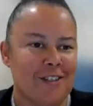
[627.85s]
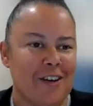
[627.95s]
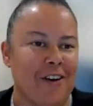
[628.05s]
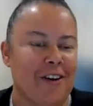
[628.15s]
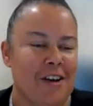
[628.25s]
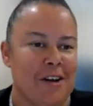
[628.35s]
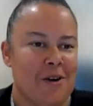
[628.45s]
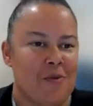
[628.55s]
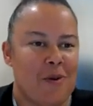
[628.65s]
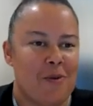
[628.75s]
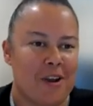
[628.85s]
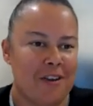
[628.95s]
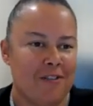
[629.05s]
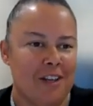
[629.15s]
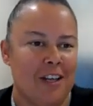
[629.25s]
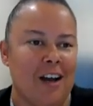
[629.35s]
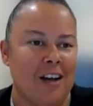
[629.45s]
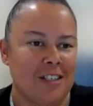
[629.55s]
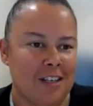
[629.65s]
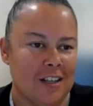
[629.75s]
So we're working really
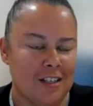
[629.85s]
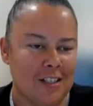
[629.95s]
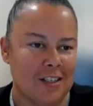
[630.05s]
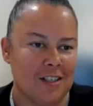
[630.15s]
hard together